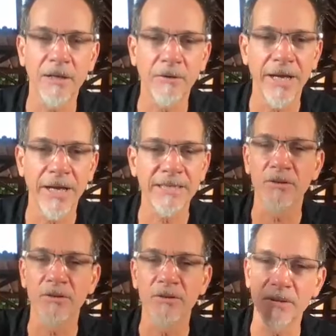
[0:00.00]
uh,
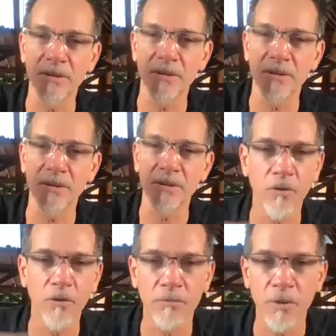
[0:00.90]
creatine. There's a
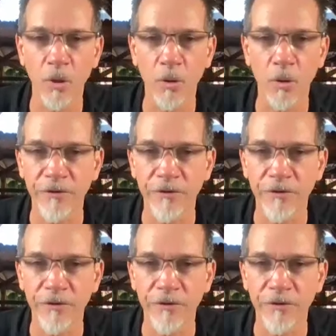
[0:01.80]
receptor for